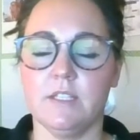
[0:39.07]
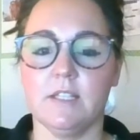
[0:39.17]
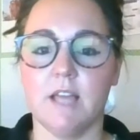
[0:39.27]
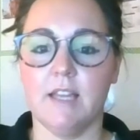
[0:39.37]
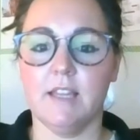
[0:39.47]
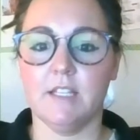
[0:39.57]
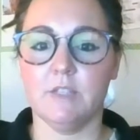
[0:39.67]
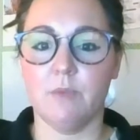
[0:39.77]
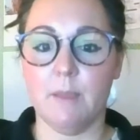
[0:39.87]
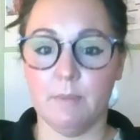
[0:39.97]
slide that's
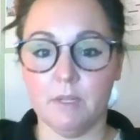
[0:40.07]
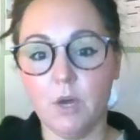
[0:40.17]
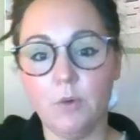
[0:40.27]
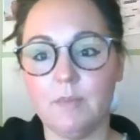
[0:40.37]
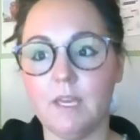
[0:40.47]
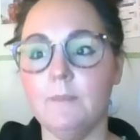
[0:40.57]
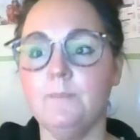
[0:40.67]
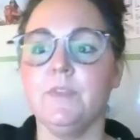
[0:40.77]
right below me,